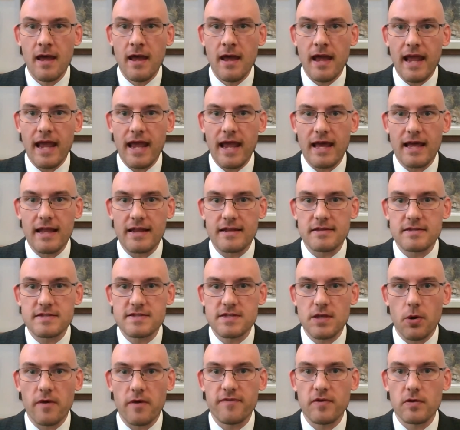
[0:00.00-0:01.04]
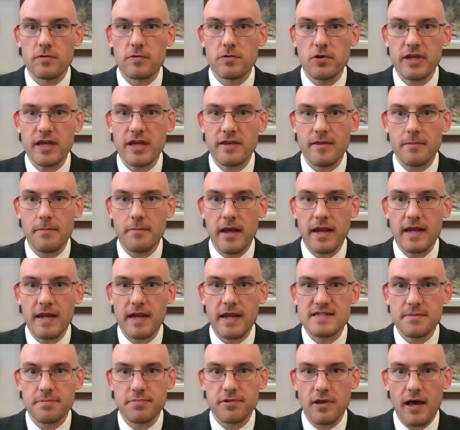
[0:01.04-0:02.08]
And so if you look at the money
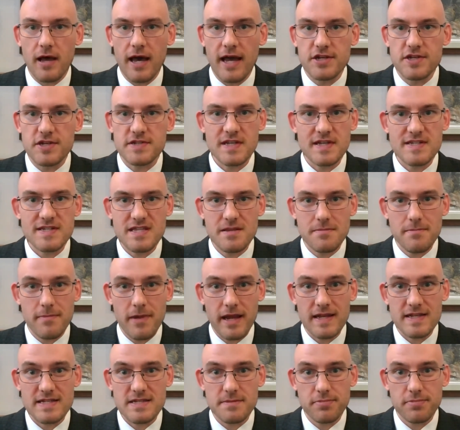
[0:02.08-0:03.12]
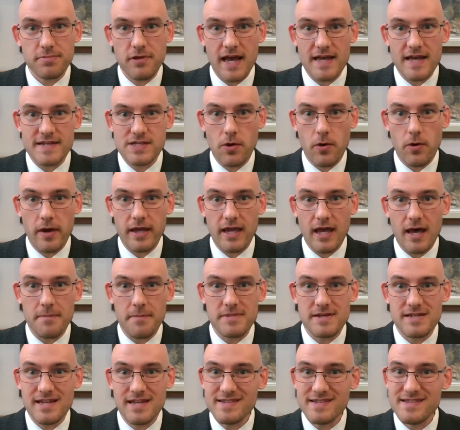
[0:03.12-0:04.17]
supply, just because the money supply is going
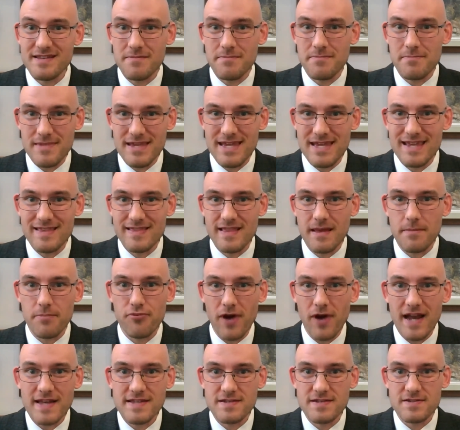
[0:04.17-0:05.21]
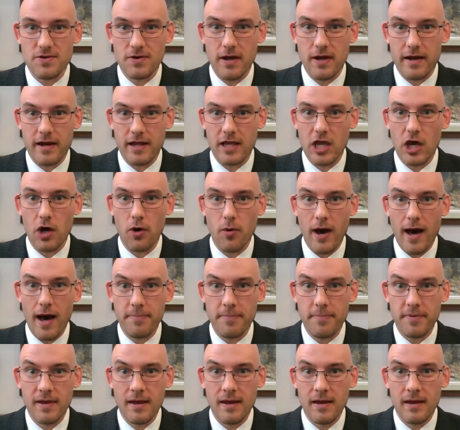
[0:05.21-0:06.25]
up doesn't mean that prices are going to go
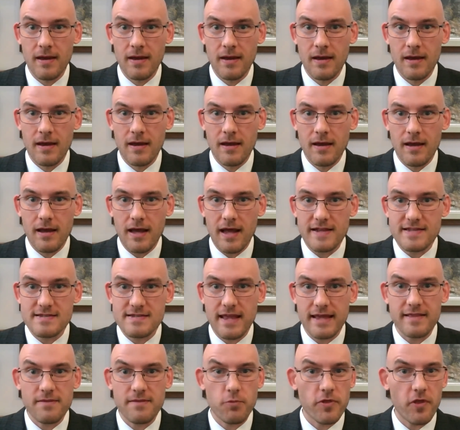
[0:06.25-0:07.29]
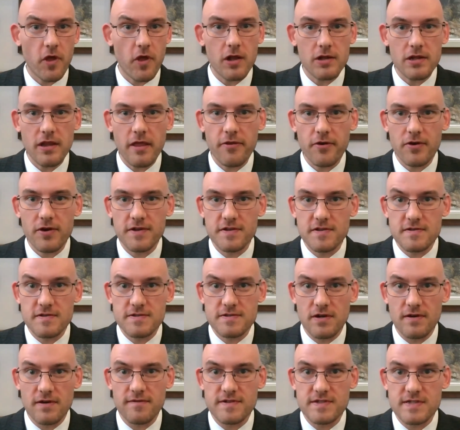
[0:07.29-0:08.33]
up. It's like with all other goods and
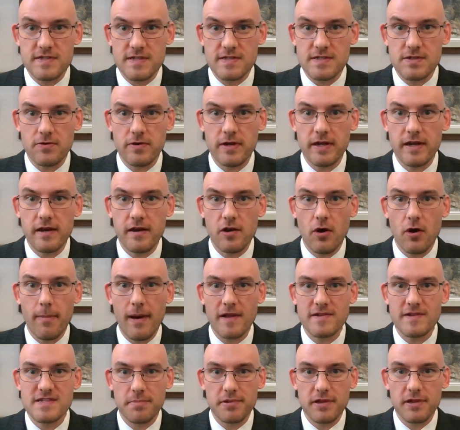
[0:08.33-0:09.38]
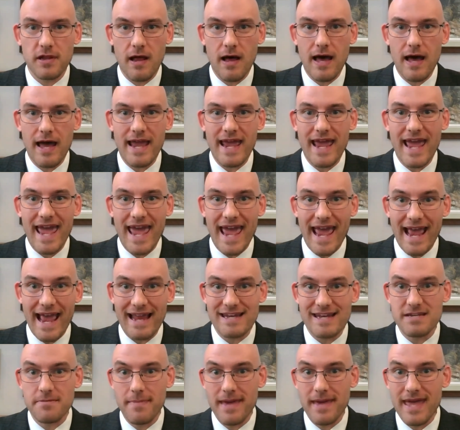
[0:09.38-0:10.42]
services, you need to know about supply
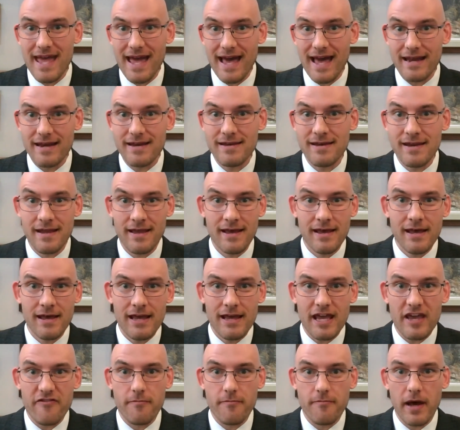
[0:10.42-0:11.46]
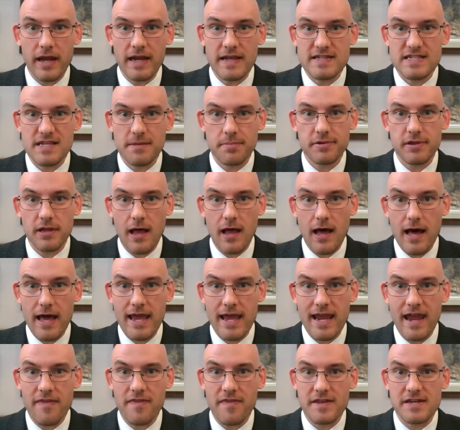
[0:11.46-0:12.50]
and demand. If money supply
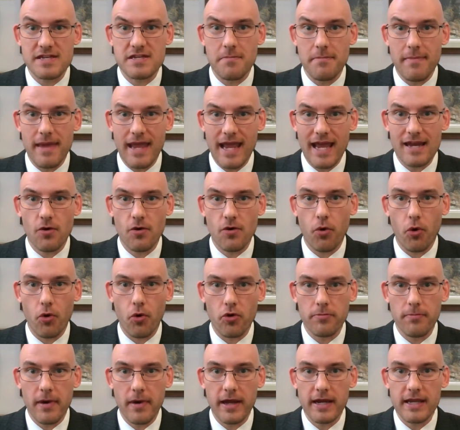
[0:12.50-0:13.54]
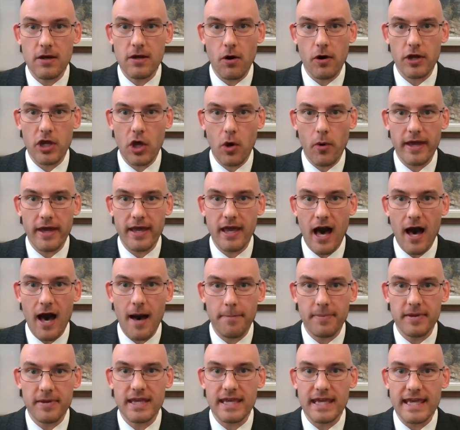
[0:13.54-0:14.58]
and the demand to hold money are going
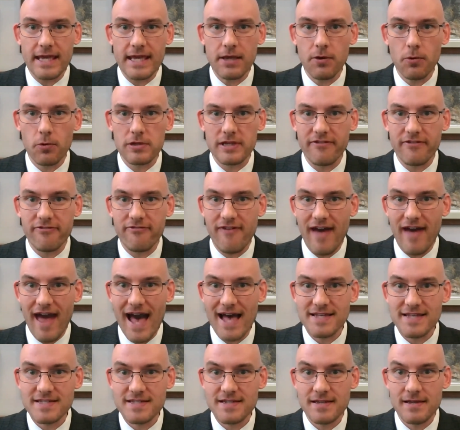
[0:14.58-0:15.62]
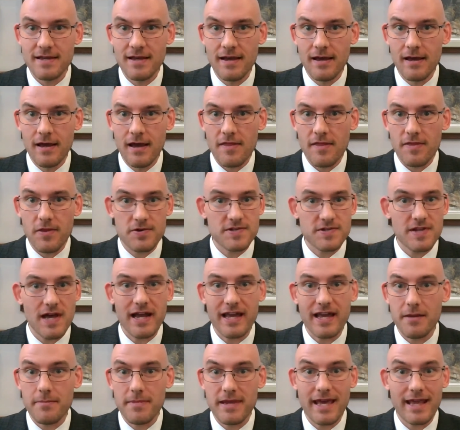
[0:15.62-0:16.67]
up equally fast, there's not
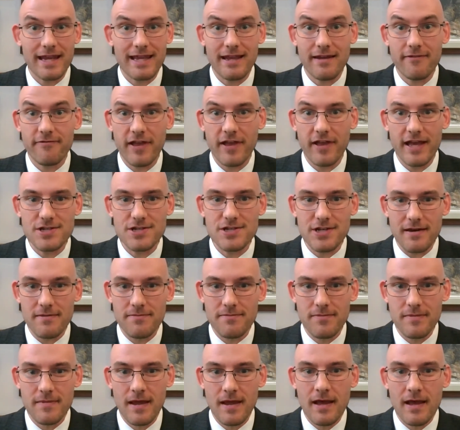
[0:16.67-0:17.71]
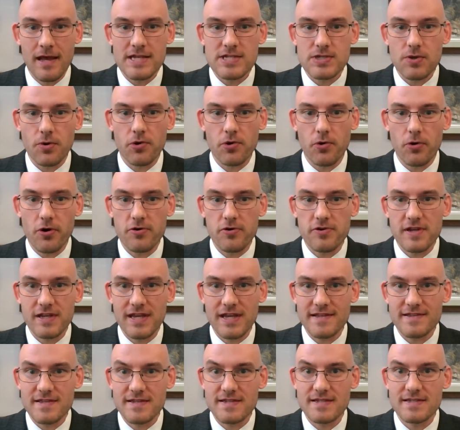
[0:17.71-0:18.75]
going to be any inflation. So in order to
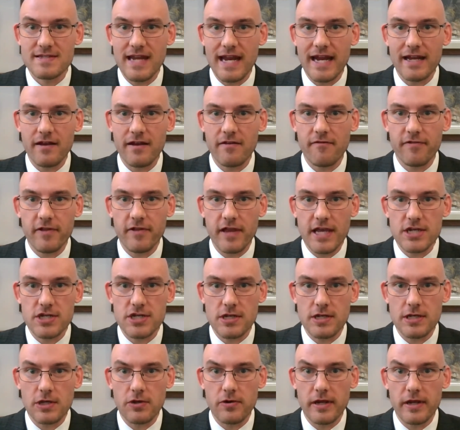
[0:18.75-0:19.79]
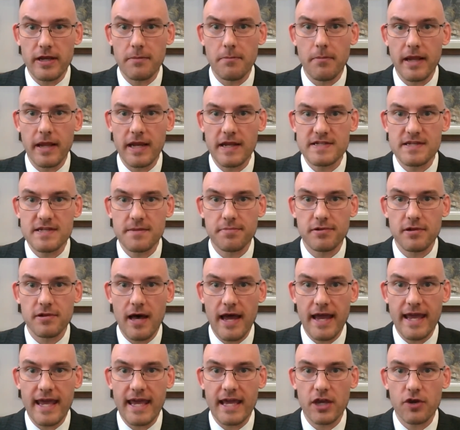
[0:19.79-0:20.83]
get sustained inflation, you need money
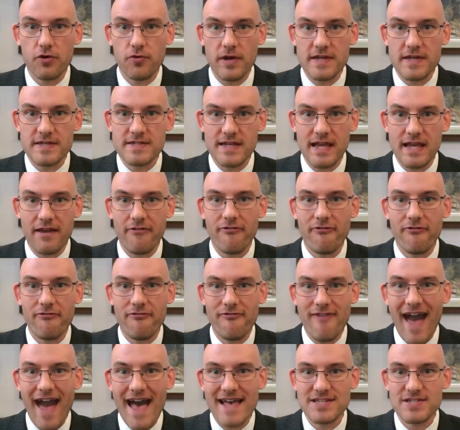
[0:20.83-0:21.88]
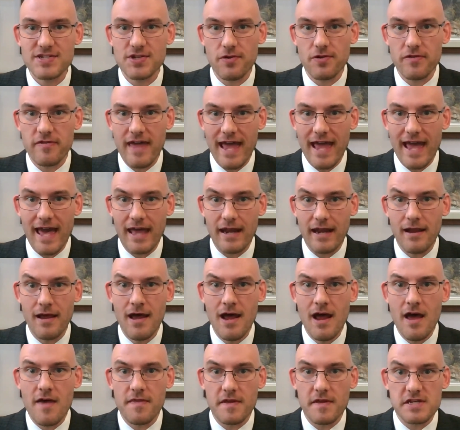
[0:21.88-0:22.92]
supply increasing faster than
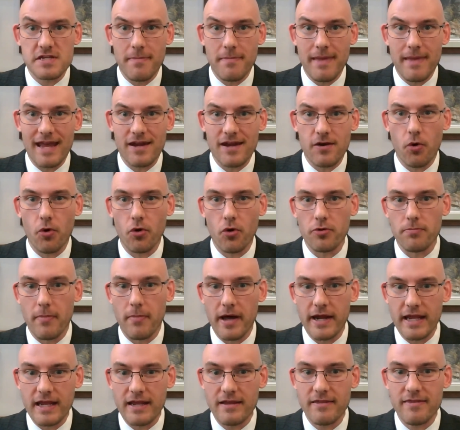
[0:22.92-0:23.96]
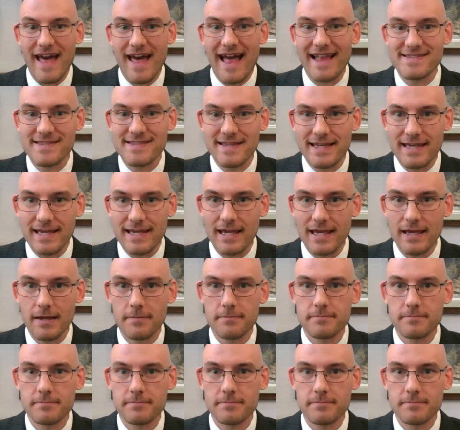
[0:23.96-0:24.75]
the demand to hold money. That's the key.